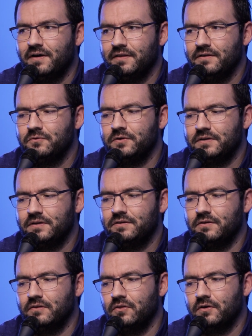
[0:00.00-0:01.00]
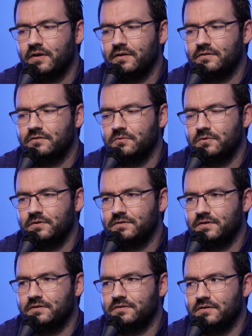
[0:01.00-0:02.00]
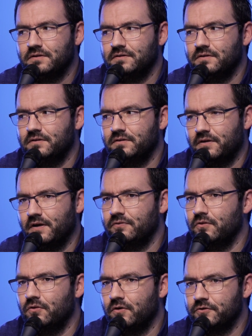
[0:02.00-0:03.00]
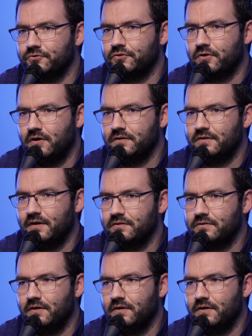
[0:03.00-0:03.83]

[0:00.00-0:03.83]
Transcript: I think we need to look at some of these things in kind of the larger context.